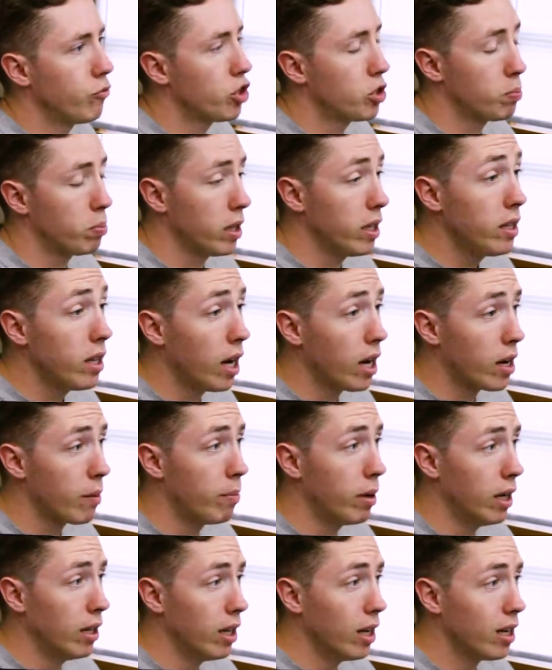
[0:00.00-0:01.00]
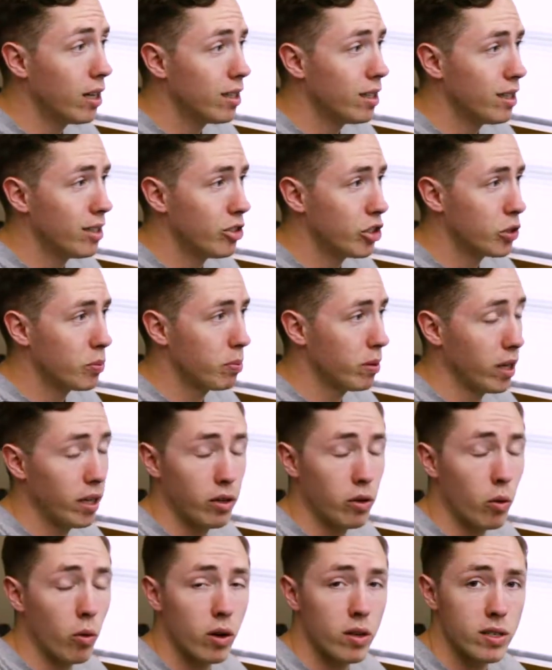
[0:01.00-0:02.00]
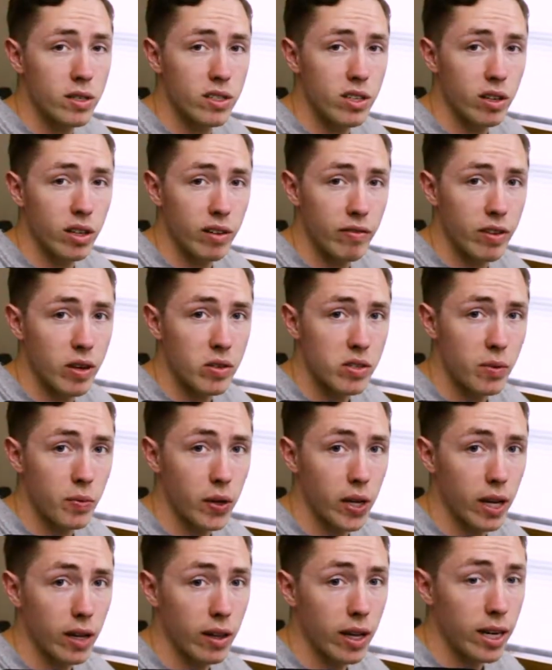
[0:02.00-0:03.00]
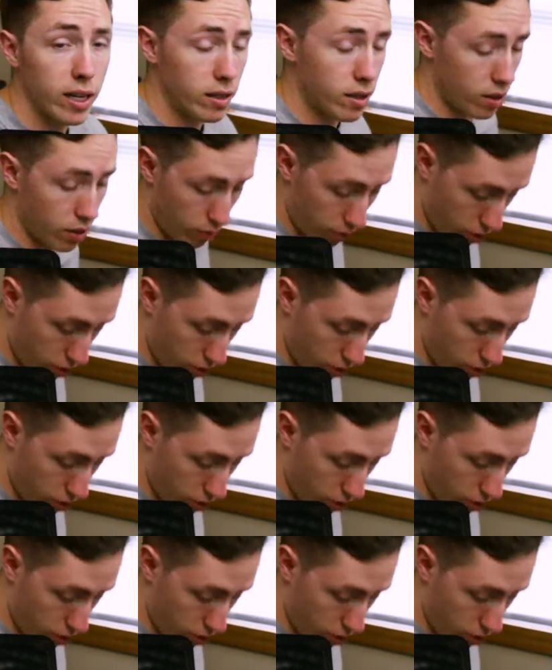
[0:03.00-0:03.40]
just played the acapella and just played chords until I found something I liked,